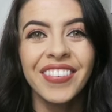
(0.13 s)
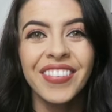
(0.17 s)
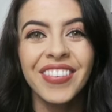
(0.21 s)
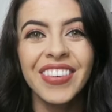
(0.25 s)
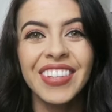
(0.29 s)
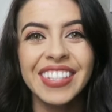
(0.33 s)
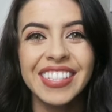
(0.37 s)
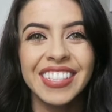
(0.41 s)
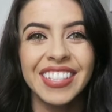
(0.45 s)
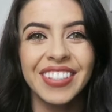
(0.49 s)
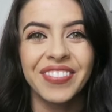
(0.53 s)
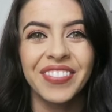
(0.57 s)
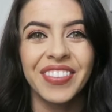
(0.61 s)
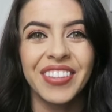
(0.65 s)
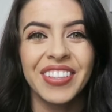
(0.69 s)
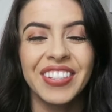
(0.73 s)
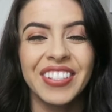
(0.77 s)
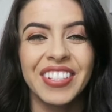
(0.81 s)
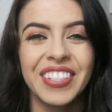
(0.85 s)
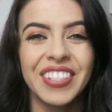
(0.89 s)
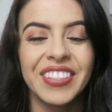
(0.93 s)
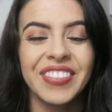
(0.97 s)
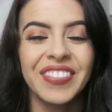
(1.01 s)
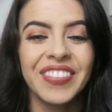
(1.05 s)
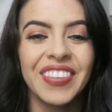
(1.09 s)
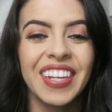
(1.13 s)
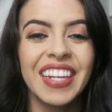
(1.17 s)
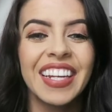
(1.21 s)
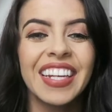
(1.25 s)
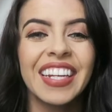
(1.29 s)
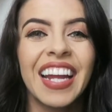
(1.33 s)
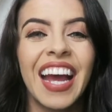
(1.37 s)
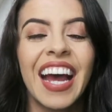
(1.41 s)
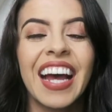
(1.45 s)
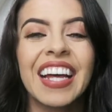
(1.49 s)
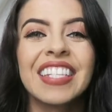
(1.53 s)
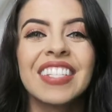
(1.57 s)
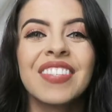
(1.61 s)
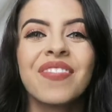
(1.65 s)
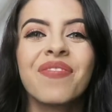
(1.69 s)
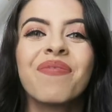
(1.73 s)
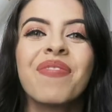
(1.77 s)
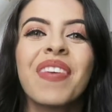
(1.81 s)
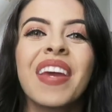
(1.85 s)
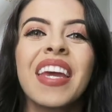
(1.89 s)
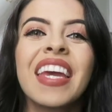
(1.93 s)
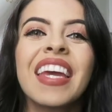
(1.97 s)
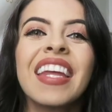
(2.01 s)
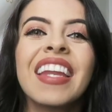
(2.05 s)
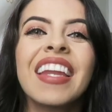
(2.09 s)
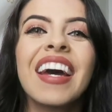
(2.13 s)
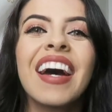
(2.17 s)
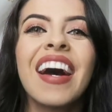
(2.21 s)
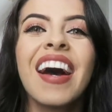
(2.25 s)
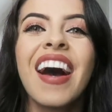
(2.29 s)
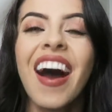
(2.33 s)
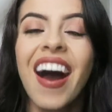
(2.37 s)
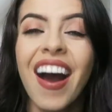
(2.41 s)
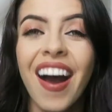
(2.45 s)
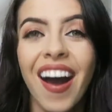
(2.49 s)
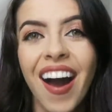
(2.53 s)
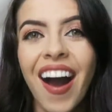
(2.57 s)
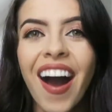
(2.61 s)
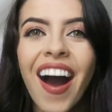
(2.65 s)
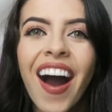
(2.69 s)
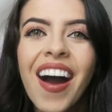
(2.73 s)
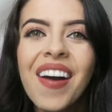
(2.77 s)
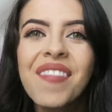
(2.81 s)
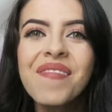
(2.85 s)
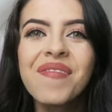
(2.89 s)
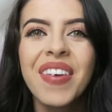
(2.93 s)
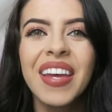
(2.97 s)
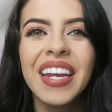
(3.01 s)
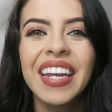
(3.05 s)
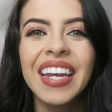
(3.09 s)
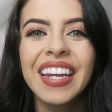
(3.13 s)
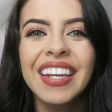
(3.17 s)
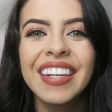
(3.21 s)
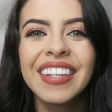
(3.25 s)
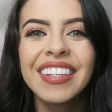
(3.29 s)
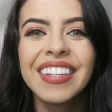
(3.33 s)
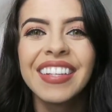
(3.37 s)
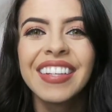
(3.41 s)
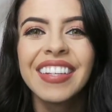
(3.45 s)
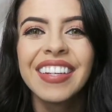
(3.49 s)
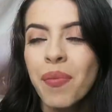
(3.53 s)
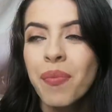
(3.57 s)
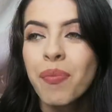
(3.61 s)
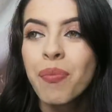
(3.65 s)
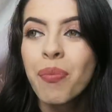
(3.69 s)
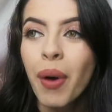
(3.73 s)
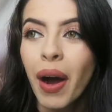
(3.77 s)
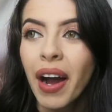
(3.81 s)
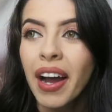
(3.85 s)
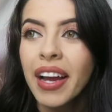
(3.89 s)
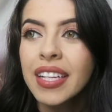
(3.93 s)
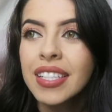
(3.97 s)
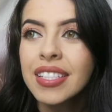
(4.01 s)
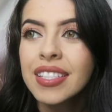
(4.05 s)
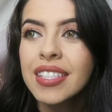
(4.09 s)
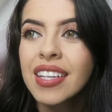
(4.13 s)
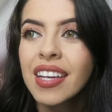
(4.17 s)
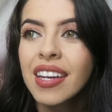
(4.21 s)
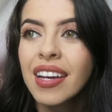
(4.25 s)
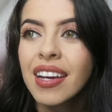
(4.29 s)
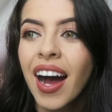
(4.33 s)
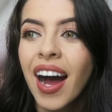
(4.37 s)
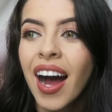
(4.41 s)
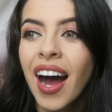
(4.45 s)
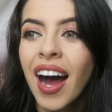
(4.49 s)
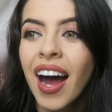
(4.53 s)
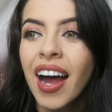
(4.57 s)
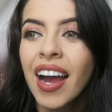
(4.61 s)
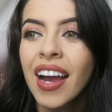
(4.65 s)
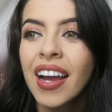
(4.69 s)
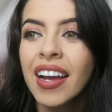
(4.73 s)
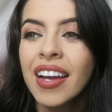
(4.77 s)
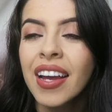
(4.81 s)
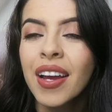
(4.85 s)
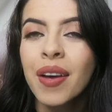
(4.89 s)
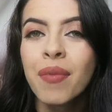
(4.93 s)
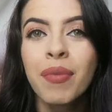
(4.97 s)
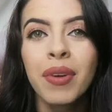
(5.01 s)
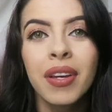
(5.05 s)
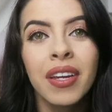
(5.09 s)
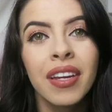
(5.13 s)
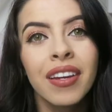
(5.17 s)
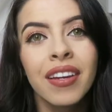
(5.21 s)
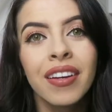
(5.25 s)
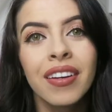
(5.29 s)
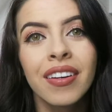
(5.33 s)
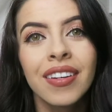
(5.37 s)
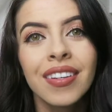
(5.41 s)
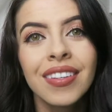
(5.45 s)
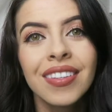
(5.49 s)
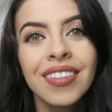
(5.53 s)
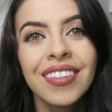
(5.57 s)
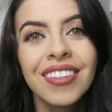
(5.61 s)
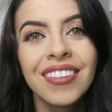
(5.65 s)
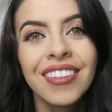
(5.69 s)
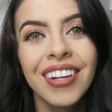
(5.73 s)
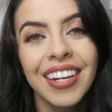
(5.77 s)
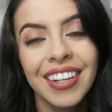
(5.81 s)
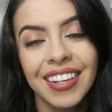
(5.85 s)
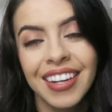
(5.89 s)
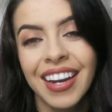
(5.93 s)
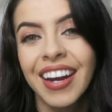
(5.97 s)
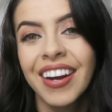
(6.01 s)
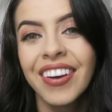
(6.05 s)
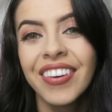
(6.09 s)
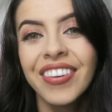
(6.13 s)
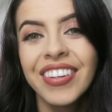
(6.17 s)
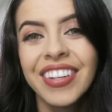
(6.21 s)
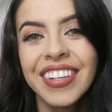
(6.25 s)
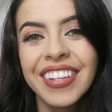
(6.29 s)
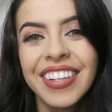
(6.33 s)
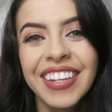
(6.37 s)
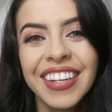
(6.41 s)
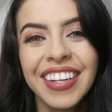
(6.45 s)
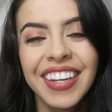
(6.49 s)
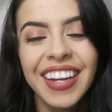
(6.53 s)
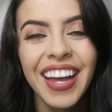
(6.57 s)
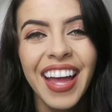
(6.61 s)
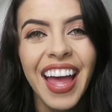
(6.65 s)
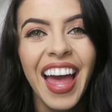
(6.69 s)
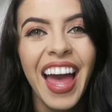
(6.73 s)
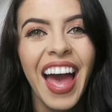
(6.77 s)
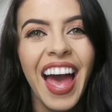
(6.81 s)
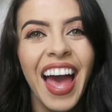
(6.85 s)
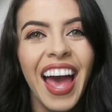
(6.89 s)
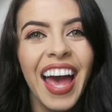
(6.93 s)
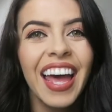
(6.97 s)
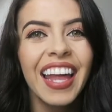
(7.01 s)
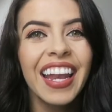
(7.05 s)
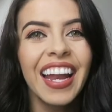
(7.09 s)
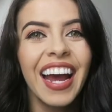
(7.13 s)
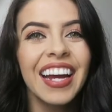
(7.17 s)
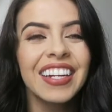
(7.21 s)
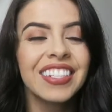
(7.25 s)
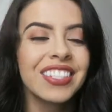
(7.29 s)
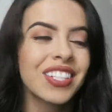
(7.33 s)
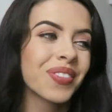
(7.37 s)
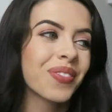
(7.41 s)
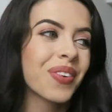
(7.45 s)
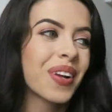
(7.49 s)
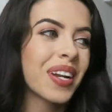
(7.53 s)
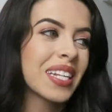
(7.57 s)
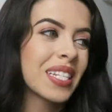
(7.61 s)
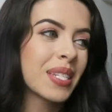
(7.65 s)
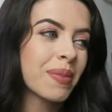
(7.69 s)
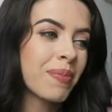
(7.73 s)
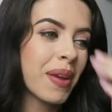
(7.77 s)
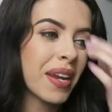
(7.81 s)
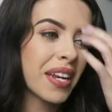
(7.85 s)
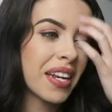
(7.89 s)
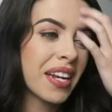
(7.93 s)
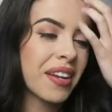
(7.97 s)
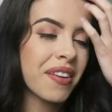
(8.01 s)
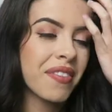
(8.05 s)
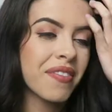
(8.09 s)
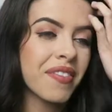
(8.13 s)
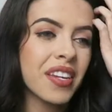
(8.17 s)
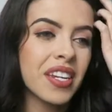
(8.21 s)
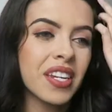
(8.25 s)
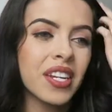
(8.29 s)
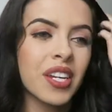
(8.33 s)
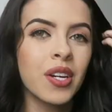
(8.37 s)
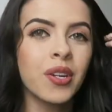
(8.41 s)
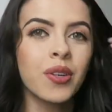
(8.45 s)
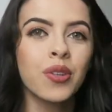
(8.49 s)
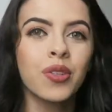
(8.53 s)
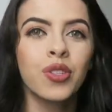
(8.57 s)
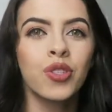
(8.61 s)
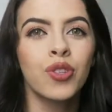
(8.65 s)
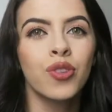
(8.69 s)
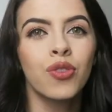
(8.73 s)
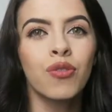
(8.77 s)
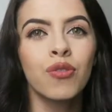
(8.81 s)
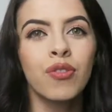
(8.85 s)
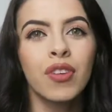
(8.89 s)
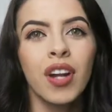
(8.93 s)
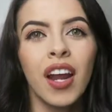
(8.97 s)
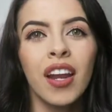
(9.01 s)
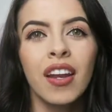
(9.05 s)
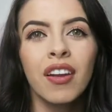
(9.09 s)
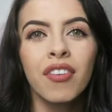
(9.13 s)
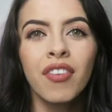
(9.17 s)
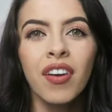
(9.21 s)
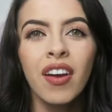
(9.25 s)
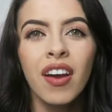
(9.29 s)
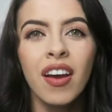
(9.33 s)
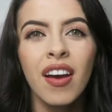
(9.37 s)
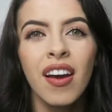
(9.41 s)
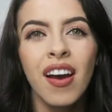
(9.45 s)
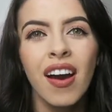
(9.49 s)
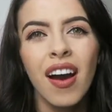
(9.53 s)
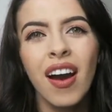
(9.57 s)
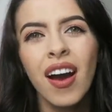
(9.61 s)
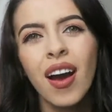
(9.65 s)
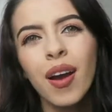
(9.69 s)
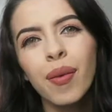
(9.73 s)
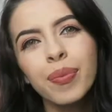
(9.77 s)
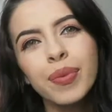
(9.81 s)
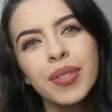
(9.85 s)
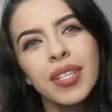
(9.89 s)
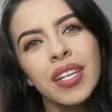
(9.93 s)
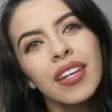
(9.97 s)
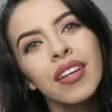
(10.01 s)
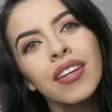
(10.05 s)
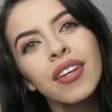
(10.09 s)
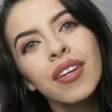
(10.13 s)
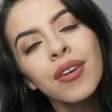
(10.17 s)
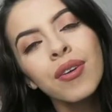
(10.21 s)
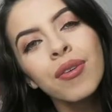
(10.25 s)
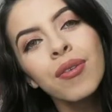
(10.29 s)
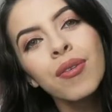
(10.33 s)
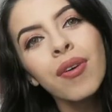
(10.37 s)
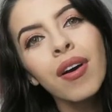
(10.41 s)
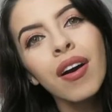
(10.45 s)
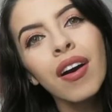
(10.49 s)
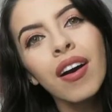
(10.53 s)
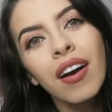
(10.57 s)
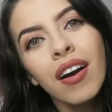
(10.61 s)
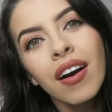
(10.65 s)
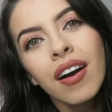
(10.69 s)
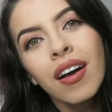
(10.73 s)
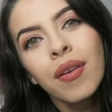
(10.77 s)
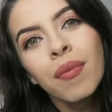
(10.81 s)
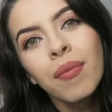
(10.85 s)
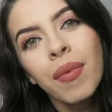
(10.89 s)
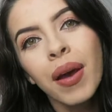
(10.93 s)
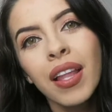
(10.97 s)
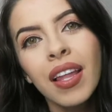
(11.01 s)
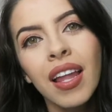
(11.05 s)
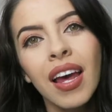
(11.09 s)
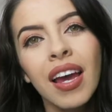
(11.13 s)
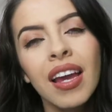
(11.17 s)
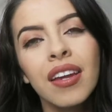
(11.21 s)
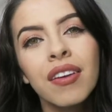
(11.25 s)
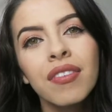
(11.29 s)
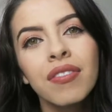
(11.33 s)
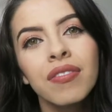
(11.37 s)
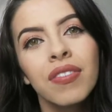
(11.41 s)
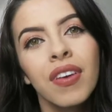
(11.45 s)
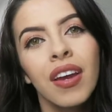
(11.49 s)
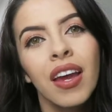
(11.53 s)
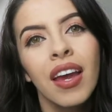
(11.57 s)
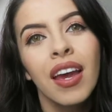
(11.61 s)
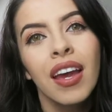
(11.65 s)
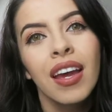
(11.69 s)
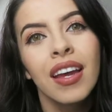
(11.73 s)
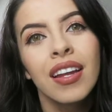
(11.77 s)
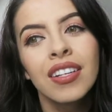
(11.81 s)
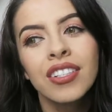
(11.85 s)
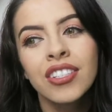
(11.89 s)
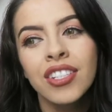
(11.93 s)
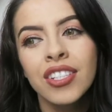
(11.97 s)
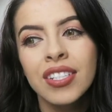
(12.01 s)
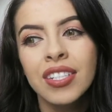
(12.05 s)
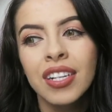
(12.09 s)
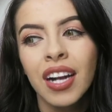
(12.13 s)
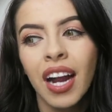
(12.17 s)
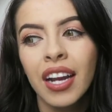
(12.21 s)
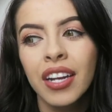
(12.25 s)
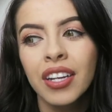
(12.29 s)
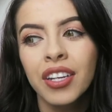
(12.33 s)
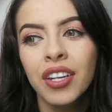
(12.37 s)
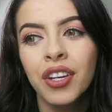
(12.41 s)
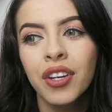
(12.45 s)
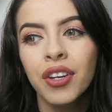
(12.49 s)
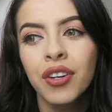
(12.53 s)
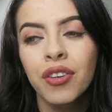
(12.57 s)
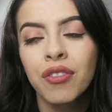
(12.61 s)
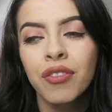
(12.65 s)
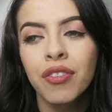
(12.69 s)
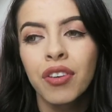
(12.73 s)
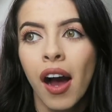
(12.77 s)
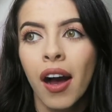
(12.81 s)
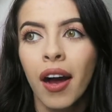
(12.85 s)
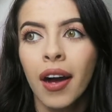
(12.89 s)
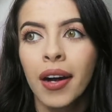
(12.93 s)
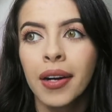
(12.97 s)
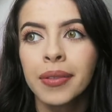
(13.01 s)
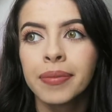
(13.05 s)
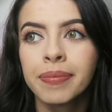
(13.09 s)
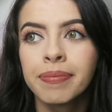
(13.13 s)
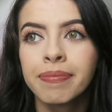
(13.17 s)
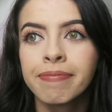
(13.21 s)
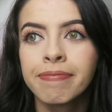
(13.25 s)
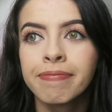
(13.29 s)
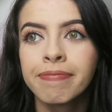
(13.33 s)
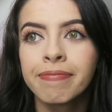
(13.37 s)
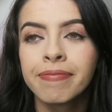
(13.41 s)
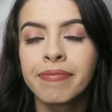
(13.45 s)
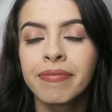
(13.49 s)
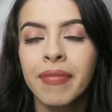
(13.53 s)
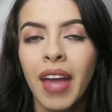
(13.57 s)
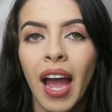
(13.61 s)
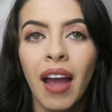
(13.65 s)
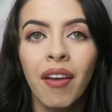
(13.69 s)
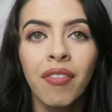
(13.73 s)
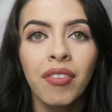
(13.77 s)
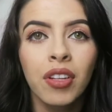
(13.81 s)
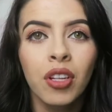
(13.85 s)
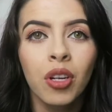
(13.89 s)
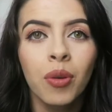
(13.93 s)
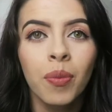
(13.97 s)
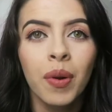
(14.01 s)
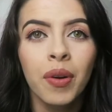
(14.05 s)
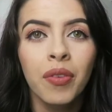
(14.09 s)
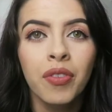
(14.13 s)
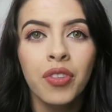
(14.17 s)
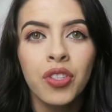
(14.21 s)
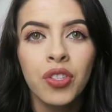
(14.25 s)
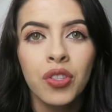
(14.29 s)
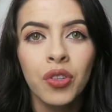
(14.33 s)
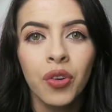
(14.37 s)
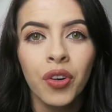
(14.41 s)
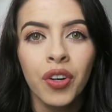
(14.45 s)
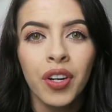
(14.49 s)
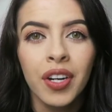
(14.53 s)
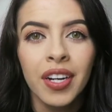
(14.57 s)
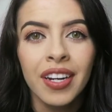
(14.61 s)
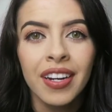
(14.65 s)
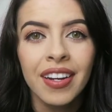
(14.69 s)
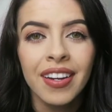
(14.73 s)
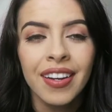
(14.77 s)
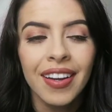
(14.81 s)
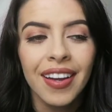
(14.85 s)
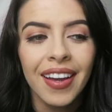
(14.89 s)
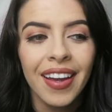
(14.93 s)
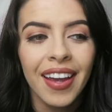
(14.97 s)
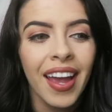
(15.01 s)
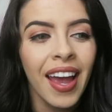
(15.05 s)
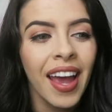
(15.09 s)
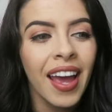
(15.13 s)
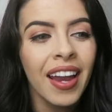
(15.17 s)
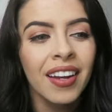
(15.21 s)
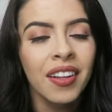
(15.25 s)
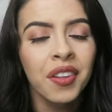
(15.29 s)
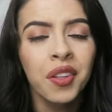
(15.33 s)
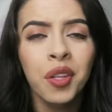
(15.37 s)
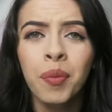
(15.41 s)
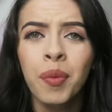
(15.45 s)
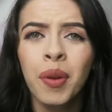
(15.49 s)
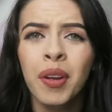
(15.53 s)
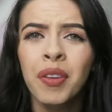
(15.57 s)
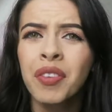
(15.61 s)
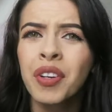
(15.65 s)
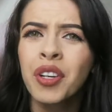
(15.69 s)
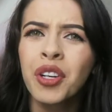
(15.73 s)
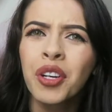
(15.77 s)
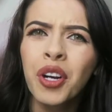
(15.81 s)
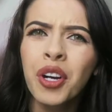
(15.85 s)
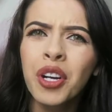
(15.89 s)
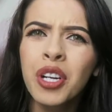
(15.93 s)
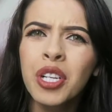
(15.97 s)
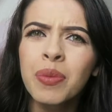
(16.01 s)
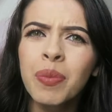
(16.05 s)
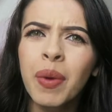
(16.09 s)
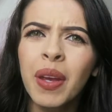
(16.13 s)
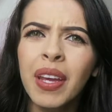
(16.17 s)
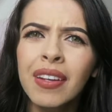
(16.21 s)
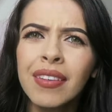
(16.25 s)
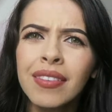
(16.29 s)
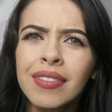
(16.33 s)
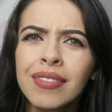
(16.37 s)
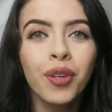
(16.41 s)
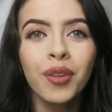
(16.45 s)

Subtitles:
What's up, YouTube? It has been a hot minute, but I am here right now, and I just wanted to make a video to kind of update you on my life and just kind of, I have a little bit of story and a little bit of encouragement.